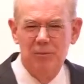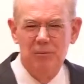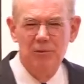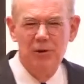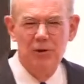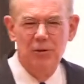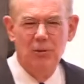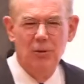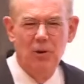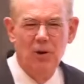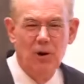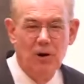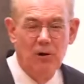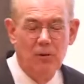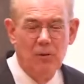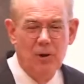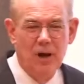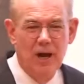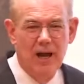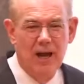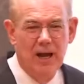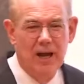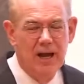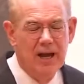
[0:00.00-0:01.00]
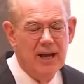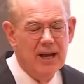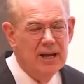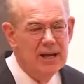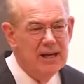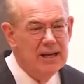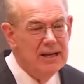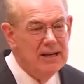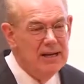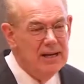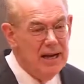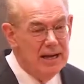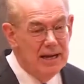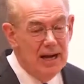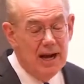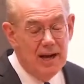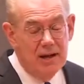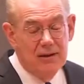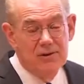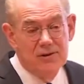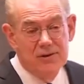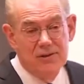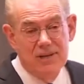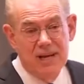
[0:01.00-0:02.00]
them the wrong way. And
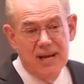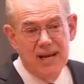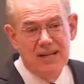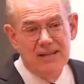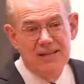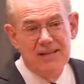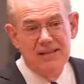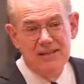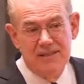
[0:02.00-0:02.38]
I understand